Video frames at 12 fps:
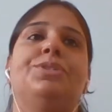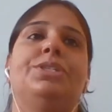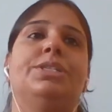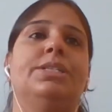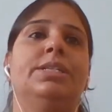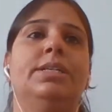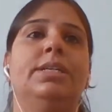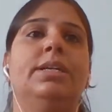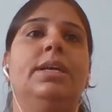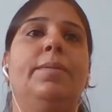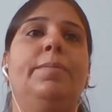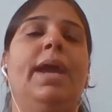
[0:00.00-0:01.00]

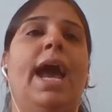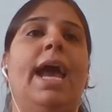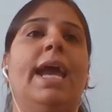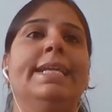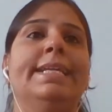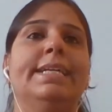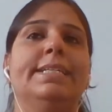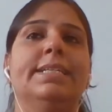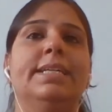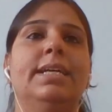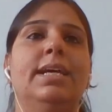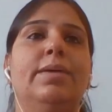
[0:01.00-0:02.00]
behind it
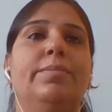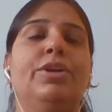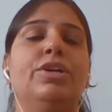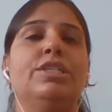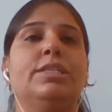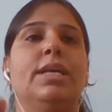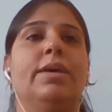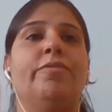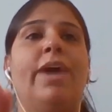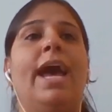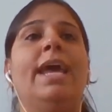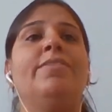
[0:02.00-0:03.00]
because why we are
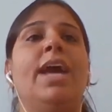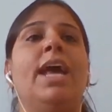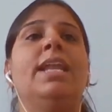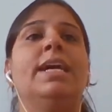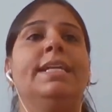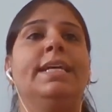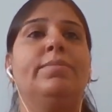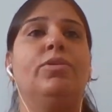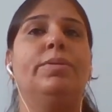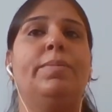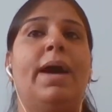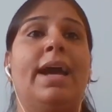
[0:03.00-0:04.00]
learning about the bar graph
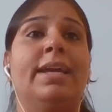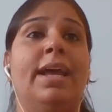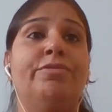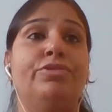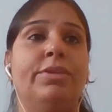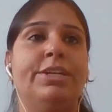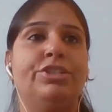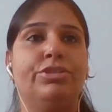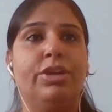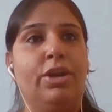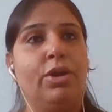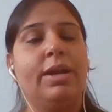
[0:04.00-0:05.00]
so it should look
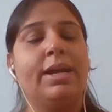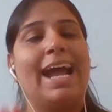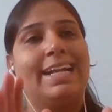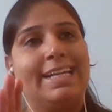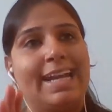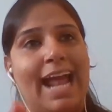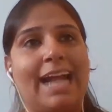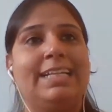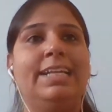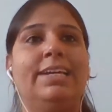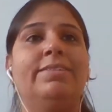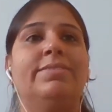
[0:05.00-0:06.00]
attractive
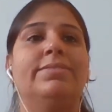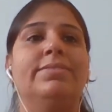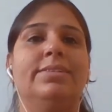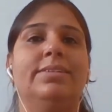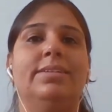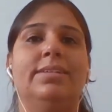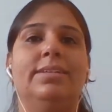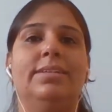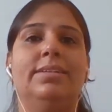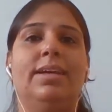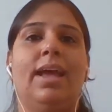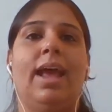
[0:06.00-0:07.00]

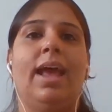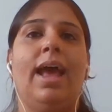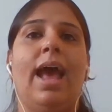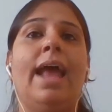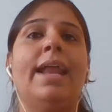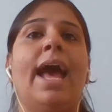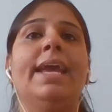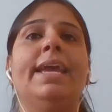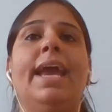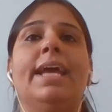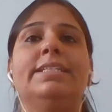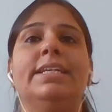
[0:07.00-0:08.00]
and eye catching so
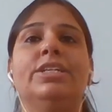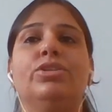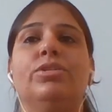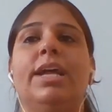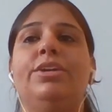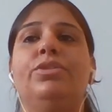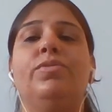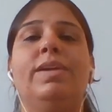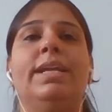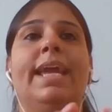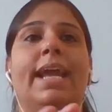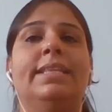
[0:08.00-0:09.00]
that you will get the
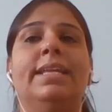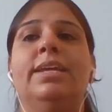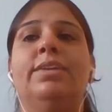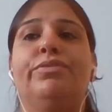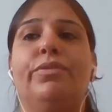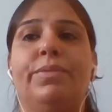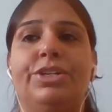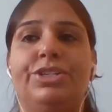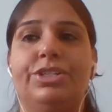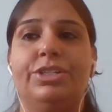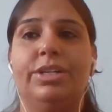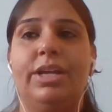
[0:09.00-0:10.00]
information i'm
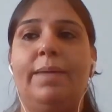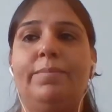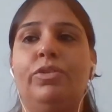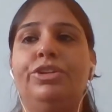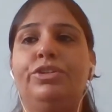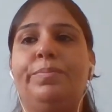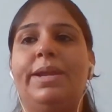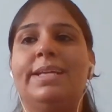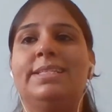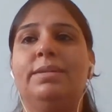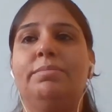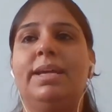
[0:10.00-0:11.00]
going to present my
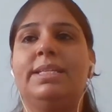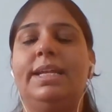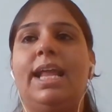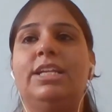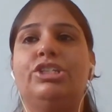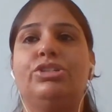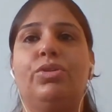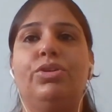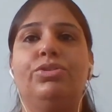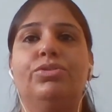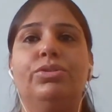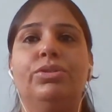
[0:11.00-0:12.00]
screen and i'll show you